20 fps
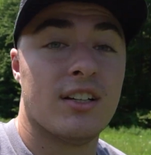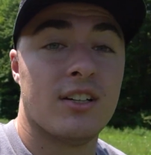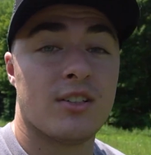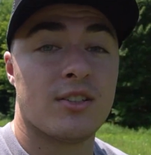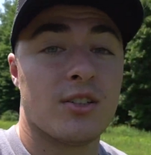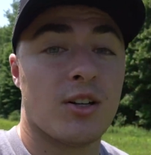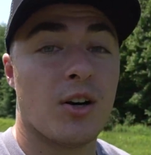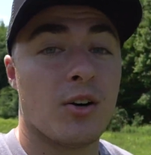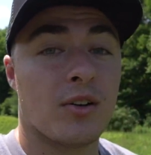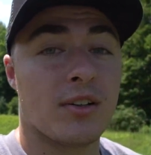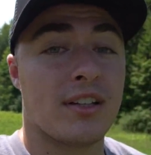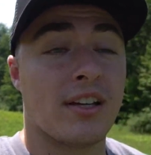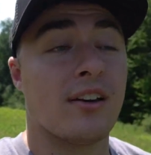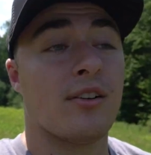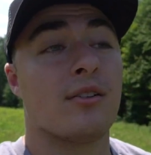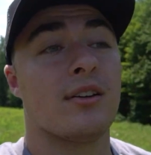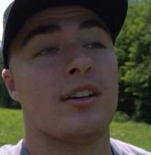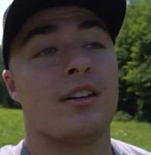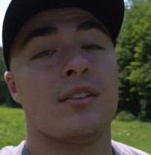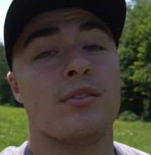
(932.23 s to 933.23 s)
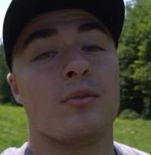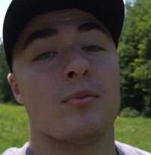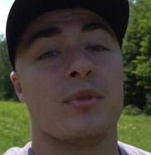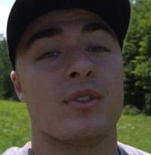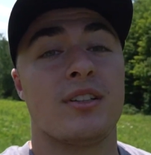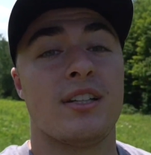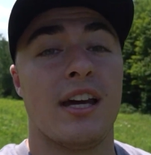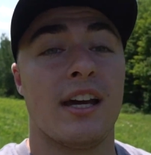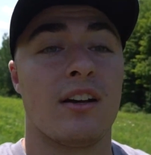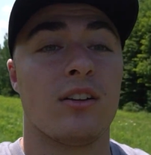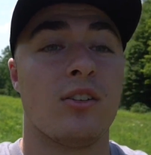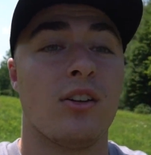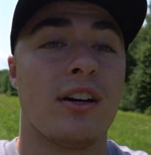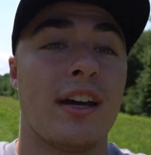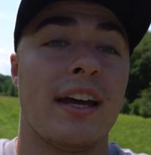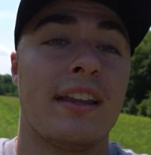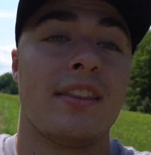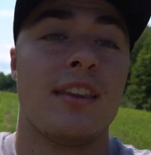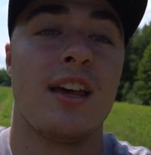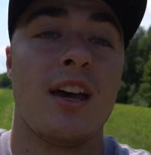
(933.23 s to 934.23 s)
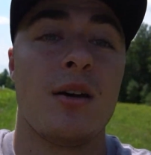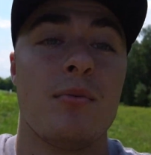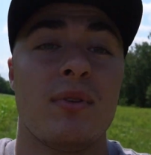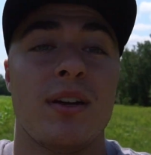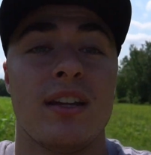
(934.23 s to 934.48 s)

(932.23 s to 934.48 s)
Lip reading: So give them take a look at them,